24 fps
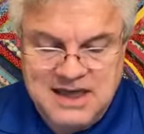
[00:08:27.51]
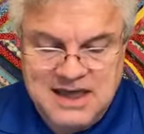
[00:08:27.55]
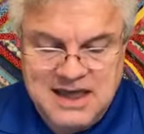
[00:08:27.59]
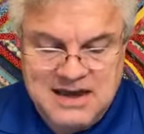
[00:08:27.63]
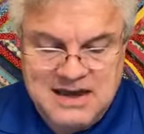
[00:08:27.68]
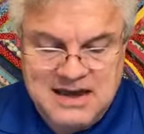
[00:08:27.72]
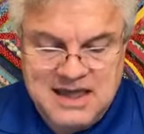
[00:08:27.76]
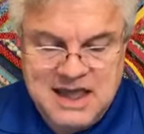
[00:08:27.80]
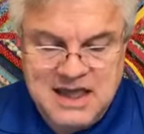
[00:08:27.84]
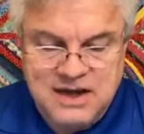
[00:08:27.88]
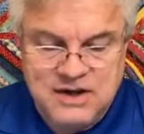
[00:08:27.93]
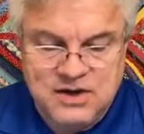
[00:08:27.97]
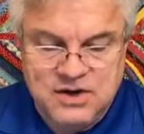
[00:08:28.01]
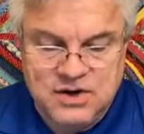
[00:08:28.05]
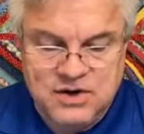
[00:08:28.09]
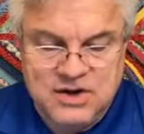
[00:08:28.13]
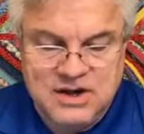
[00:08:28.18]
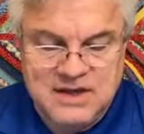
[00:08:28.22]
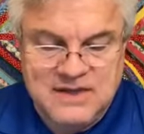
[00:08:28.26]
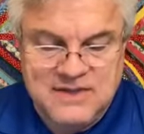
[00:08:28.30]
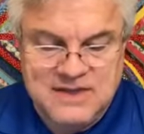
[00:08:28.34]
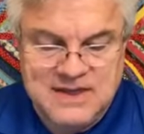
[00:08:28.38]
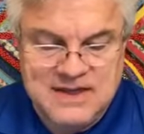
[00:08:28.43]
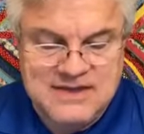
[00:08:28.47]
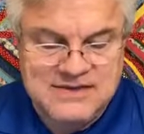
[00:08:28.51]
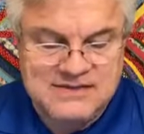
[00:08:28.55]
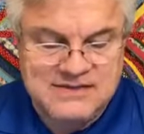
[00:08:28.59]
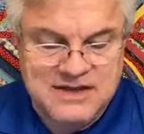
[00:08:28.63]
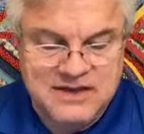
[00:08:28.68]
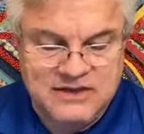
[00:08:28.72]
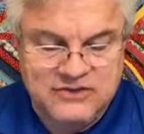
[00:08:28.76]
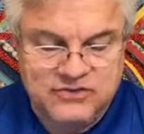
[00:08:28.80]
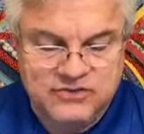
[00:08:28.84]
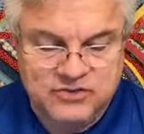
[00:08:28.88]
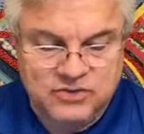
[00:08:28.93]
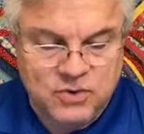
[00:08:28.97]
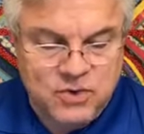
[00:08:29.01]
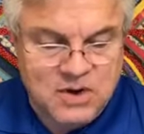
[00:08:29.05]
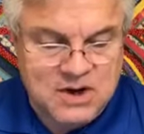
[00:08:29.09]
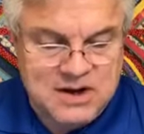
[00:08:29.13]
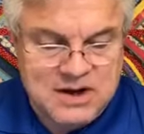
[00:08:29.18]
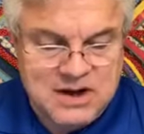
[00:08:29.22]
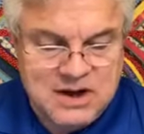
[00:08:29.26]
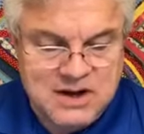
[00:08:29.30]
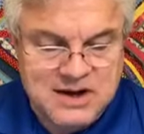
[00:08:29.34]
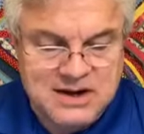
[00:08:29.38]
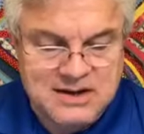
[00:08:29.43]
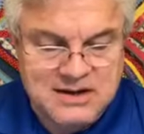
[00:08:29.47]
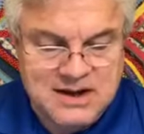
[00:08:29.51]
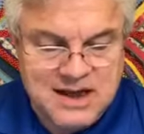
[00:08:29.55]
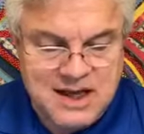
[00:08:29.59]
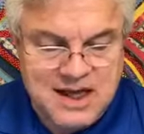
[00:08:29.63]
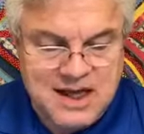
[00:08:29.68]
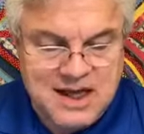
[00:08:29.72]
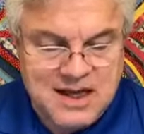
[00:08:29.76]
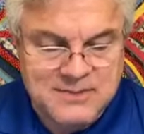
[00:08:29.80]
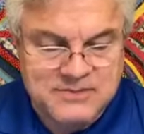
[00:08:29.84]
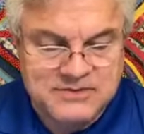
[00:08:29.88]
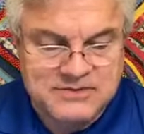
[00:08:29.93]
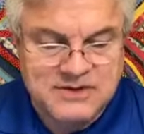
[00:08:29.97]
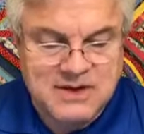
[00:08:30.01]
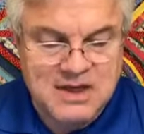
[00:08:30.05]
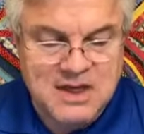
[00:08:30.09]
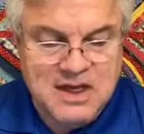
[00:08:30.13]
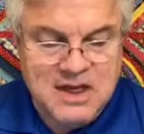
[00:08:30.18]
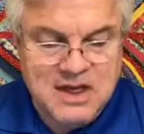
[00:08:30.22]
and yet during these extraordinary times,